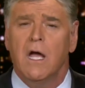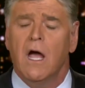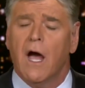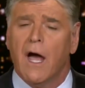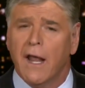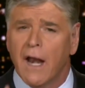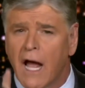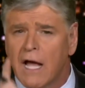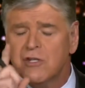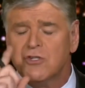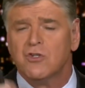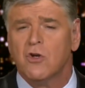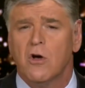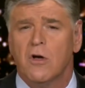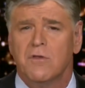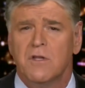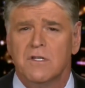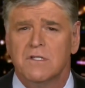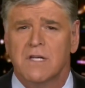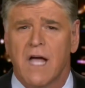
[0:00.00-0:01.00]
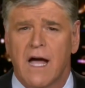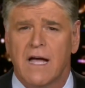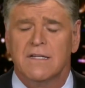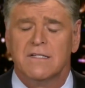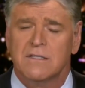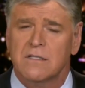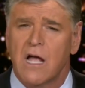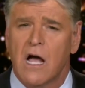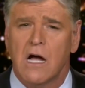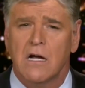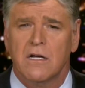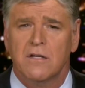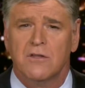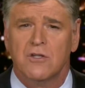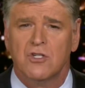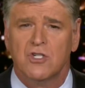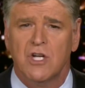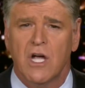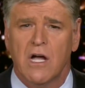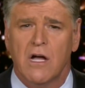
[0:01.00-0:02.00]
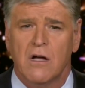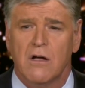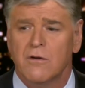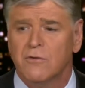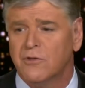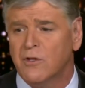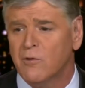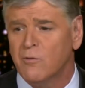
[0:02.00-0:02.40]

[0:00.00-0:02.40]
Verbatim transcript: and I saw these guys stocking the shelves,